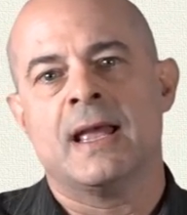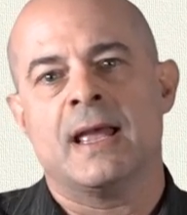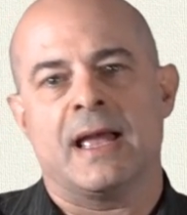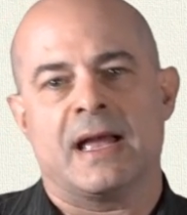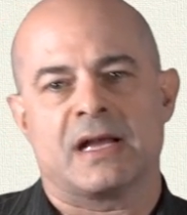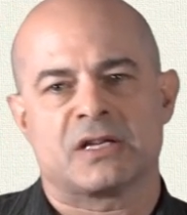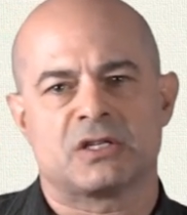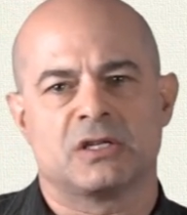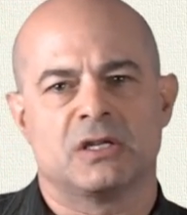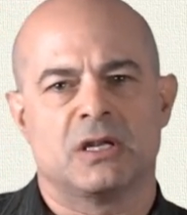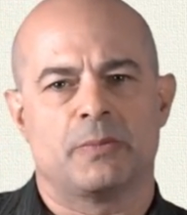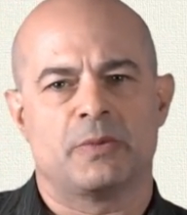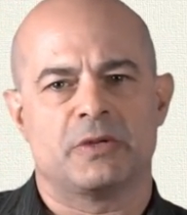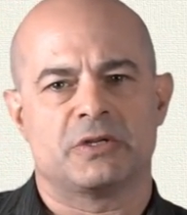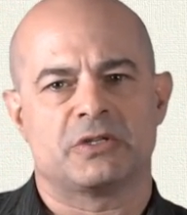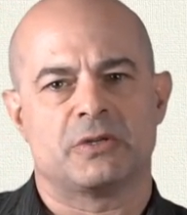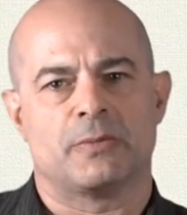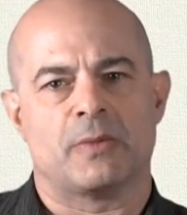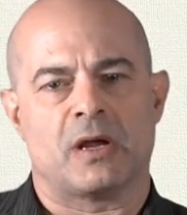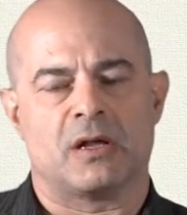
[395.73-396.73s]
Actually,
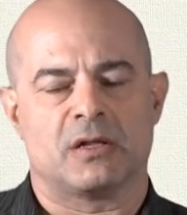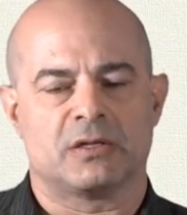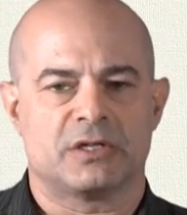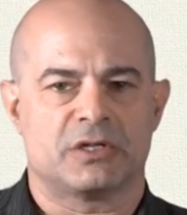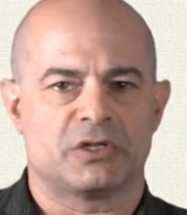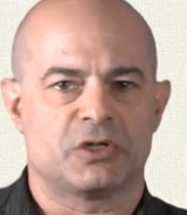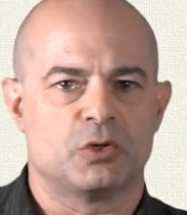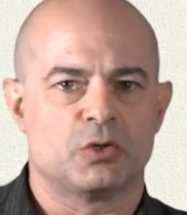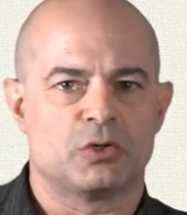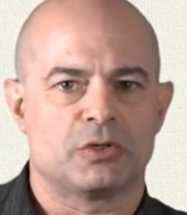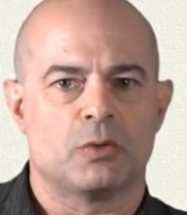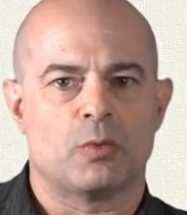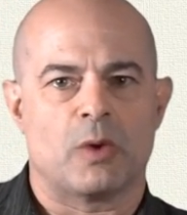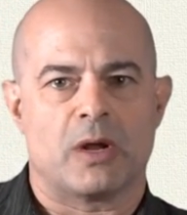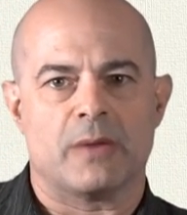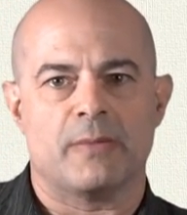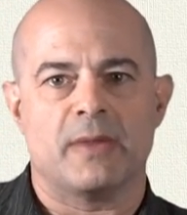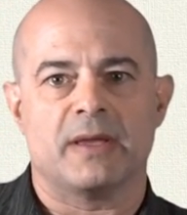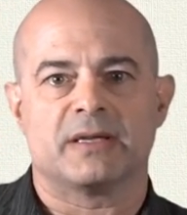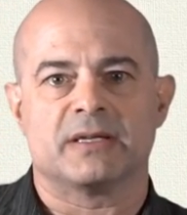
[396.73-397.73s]
epistemologists usually
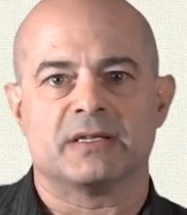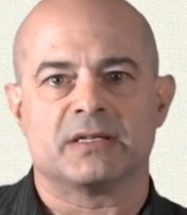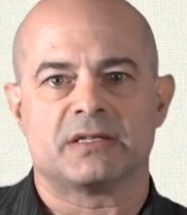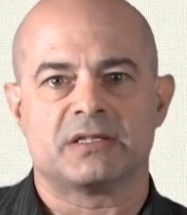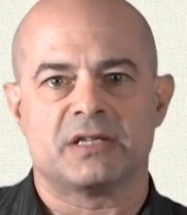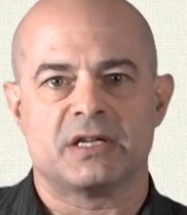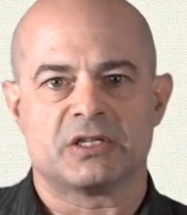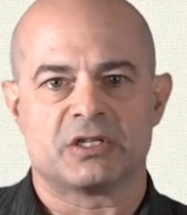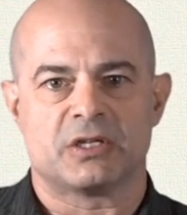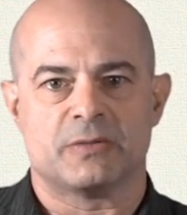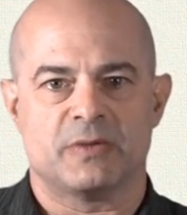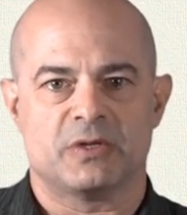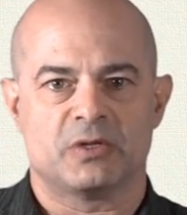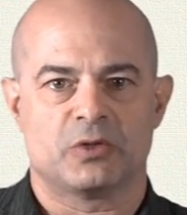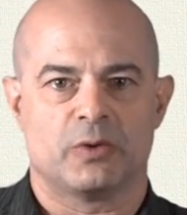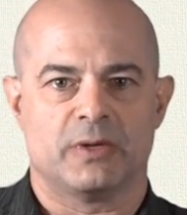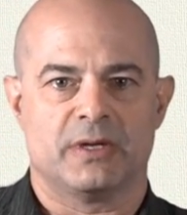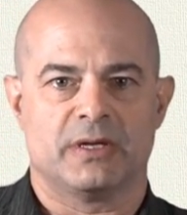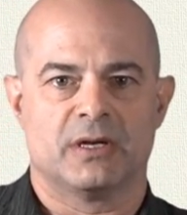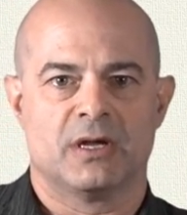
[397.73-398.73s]
want to make a distinction
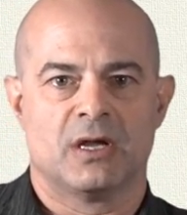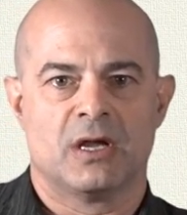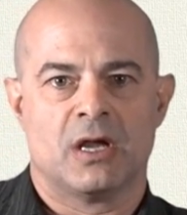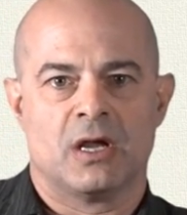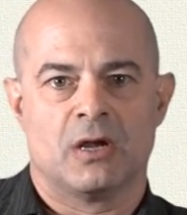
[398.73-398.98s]
between